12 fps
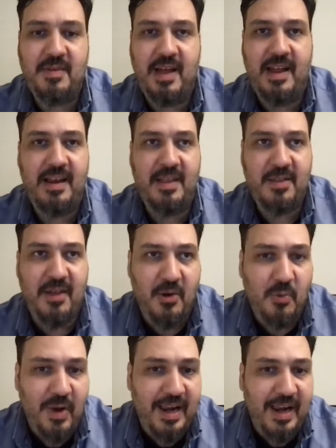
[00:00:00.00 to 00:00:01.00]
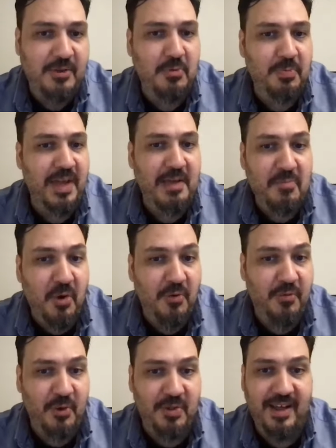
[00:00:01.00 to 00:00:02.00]
And they are willing to pay more
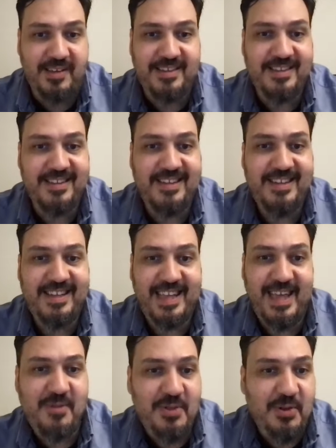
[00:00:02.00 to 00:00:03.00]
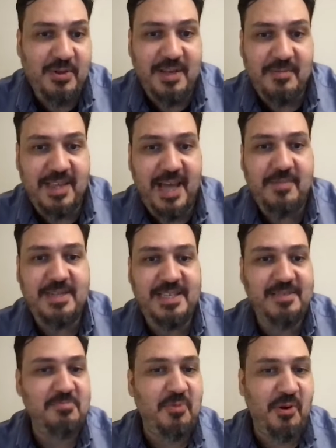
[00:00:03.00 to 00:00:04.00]
for that, even though sometimes
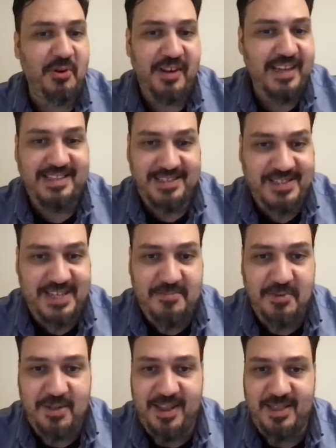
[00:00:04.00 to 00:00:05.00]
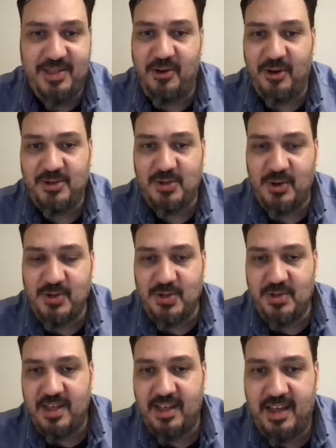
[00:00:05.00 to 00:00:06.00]
it's cheaper than the old
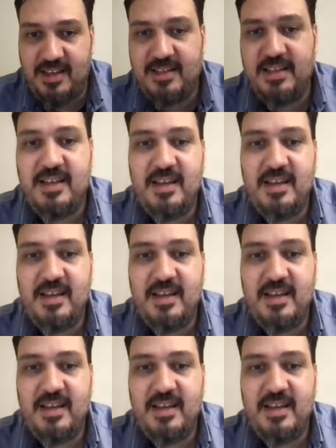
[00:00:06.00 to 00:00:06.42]
solution they had.